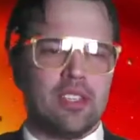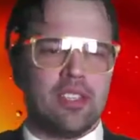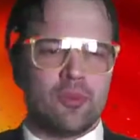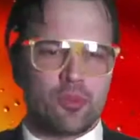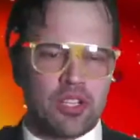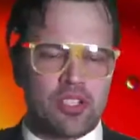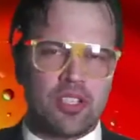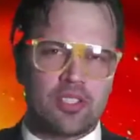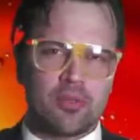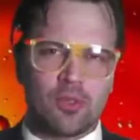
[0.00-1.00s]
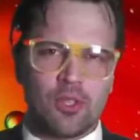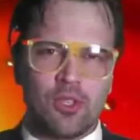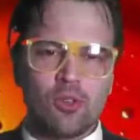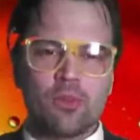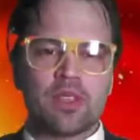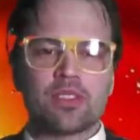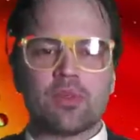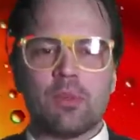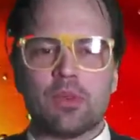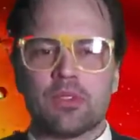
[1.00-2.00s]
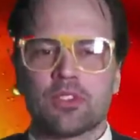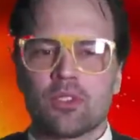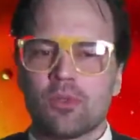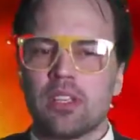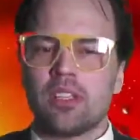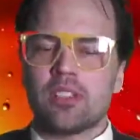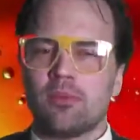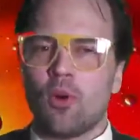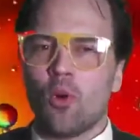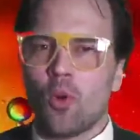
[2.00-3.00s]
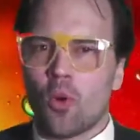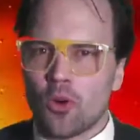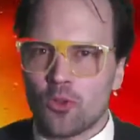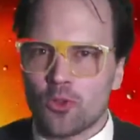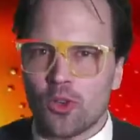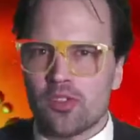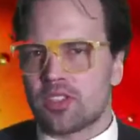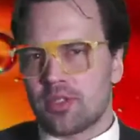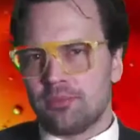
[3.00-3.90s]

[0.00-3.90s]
Impressionism, Cubism, Surrealism, or Fauvism?